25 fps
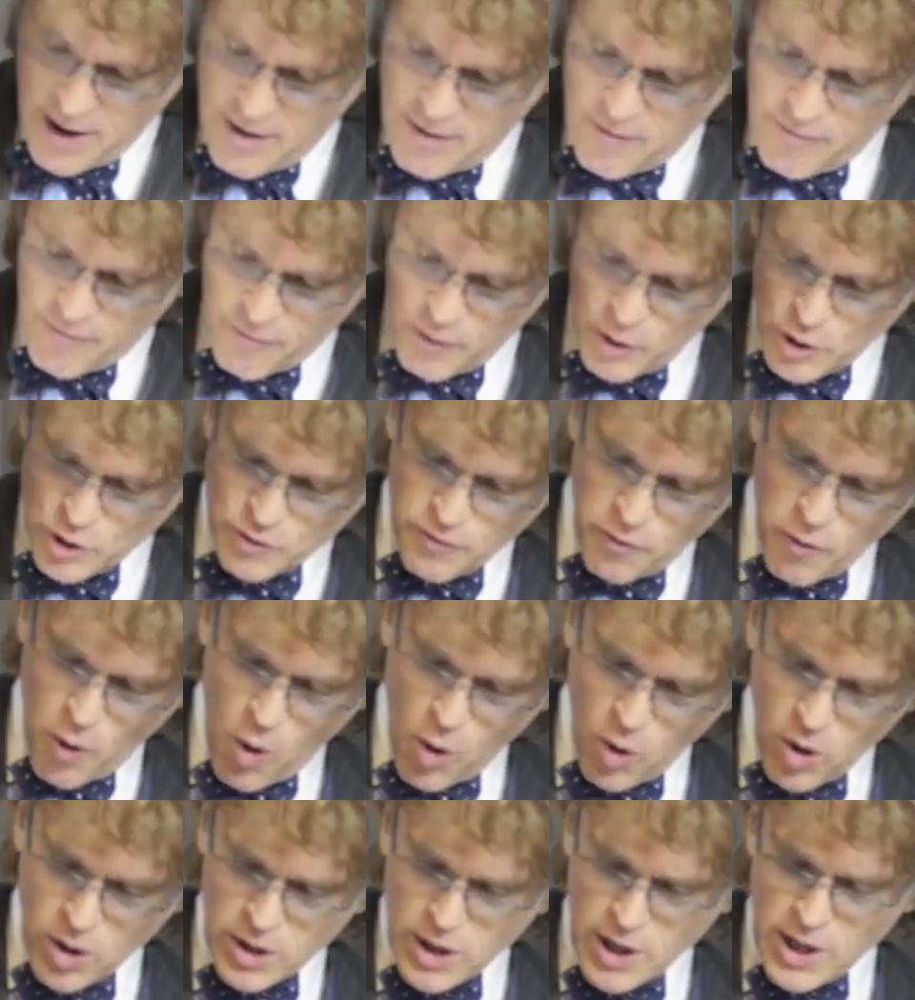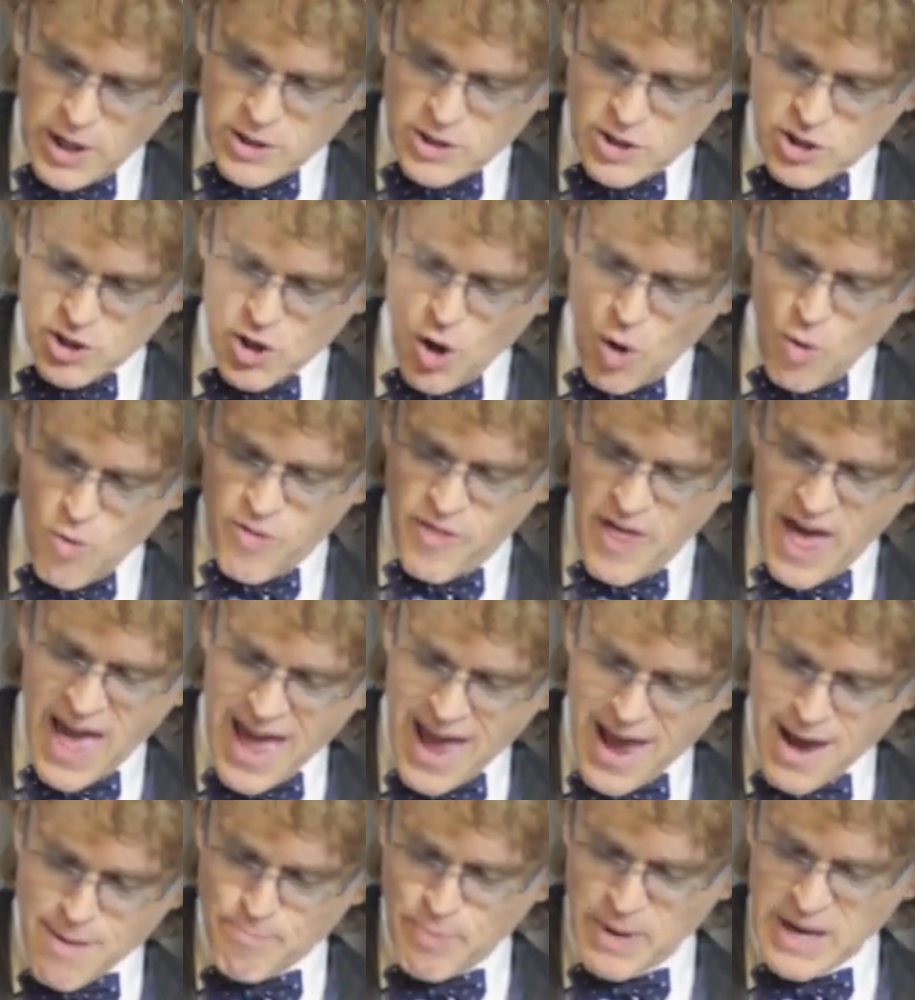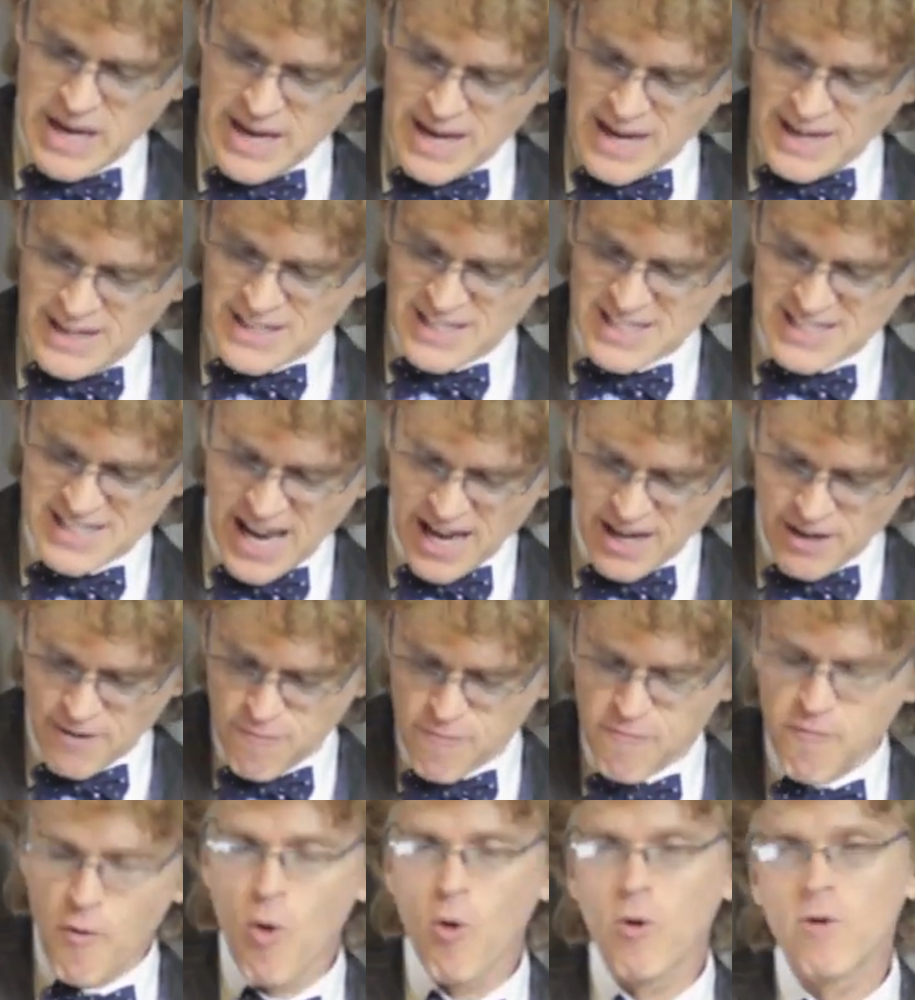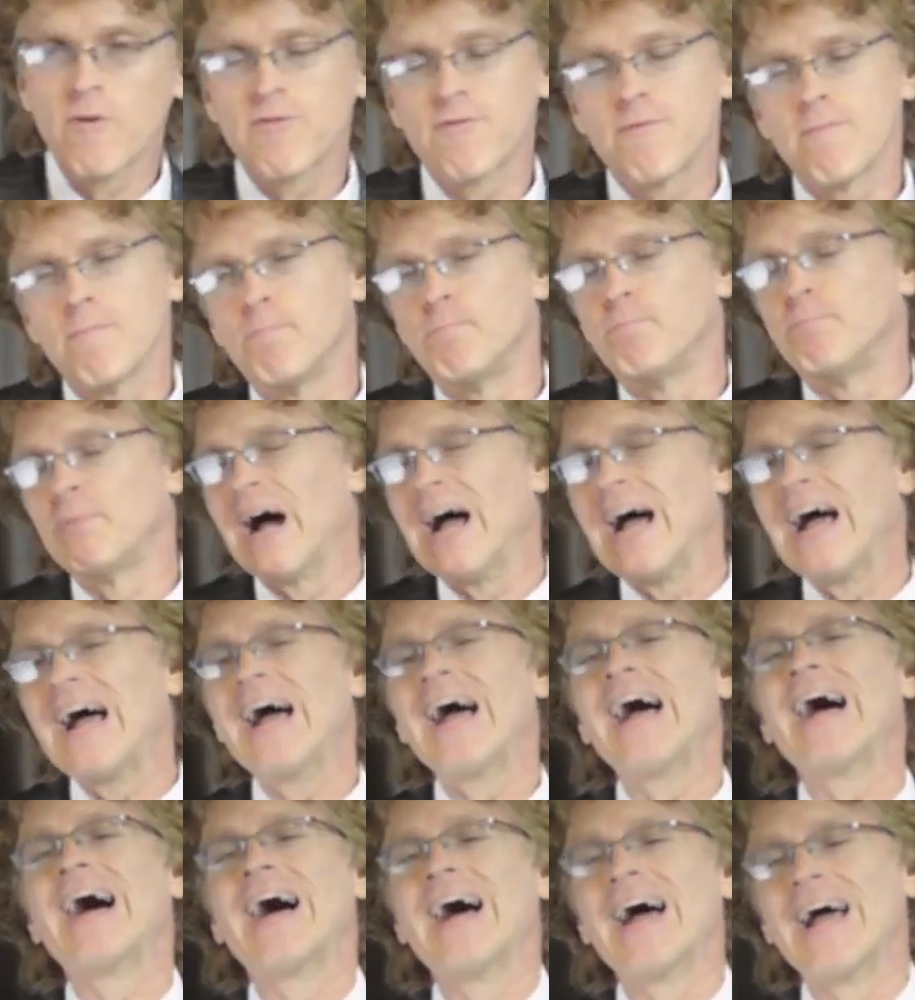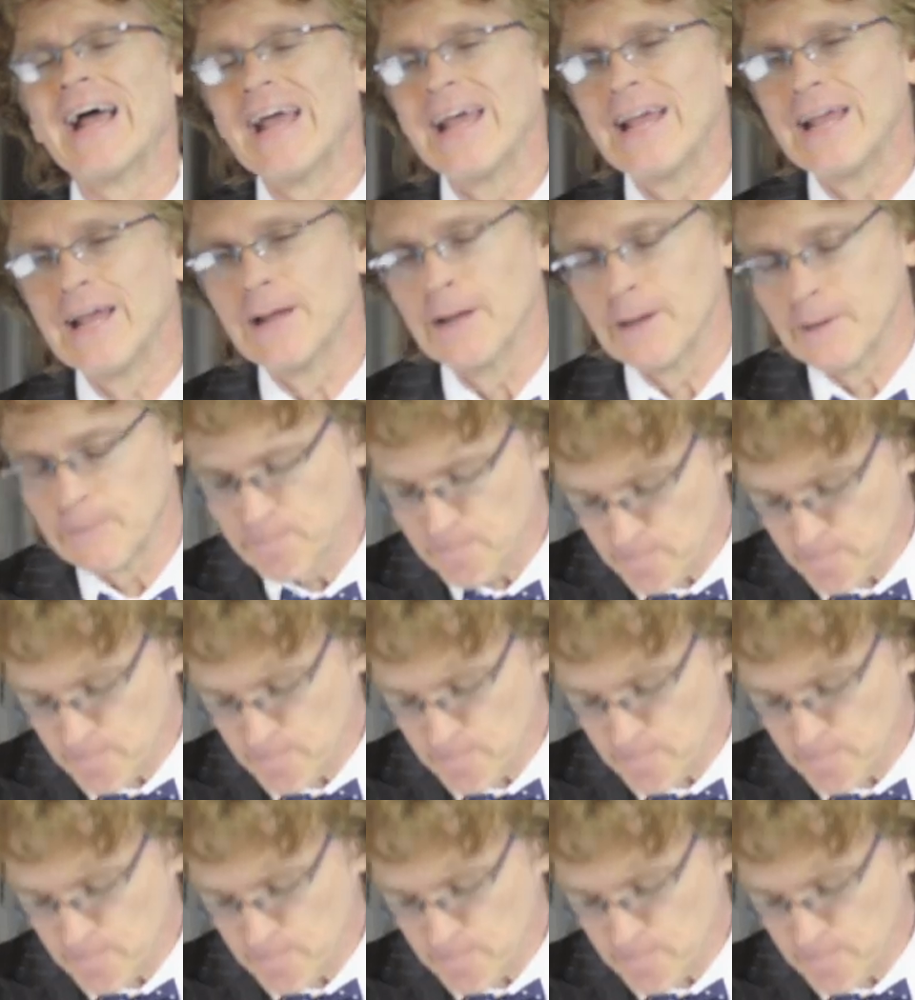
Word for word: verse 4 so they being sent forth by